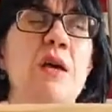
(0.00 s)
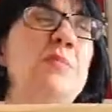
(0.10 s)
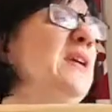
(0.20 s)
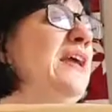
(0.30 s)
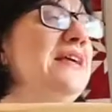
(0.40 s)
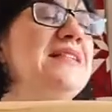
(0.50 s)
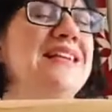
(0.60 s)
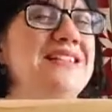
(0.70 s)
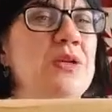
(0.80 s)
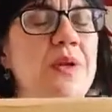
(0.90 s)
Um, it
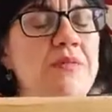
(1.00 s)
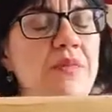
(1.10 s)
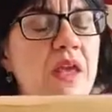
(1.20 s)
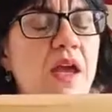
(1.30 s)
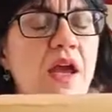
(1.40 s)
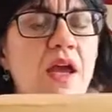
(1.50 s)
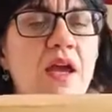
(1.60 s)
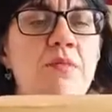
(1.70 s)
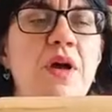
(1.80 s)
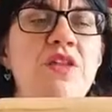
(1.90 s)
is hand sewing,
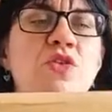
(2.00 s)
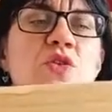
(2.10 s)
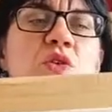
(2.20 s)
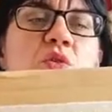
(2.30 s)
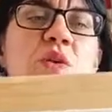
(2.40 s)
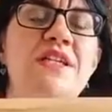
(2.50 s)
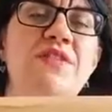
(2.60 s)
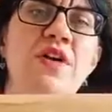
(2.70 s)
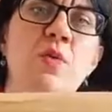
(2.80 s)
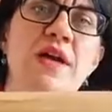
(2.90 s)
um, but I thought
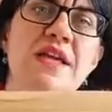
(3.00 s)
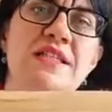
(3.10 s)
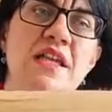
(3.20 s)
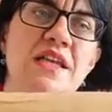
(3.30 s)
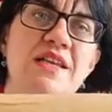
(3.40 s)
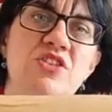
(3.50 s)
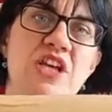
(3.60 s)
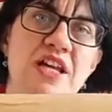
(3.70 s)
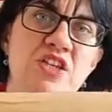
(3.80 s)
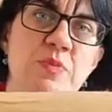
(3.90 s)
we'd give it away as like a
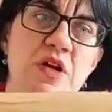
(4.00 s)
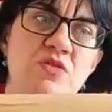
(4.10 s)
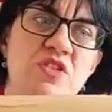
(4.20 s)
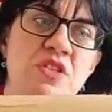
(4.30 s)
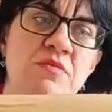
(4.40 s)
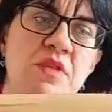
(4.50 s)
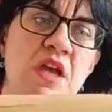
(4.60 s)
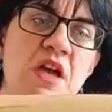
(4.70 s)
little challenge post